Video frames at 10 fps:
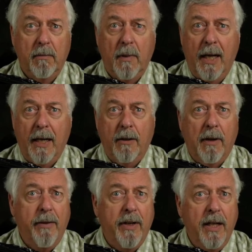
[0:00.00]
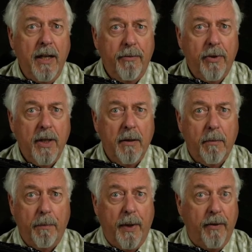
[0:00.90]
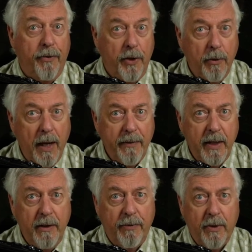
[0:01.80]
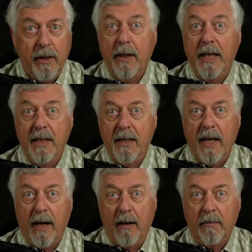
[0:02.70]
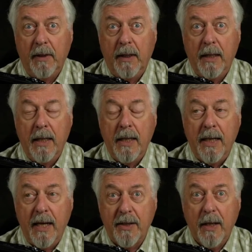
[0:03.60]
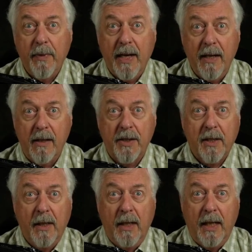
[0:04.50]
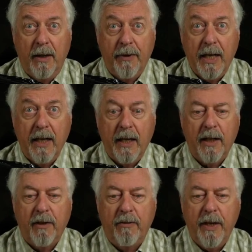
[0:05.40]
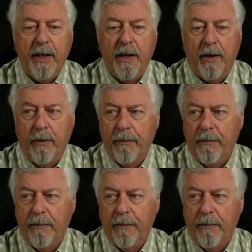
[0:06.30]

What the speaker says: and I don't have any need for it. But if you have a need for it, it's there. Now, something else, if you're getting into video,